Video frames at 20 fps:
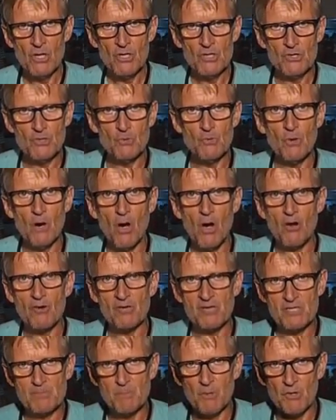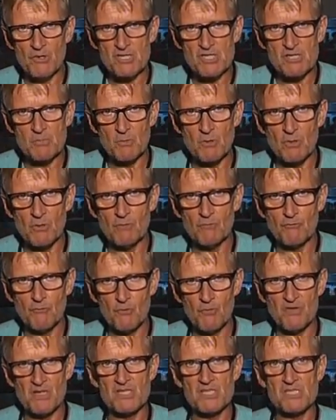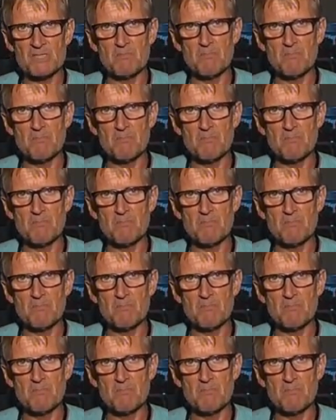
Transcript: You are responsible for this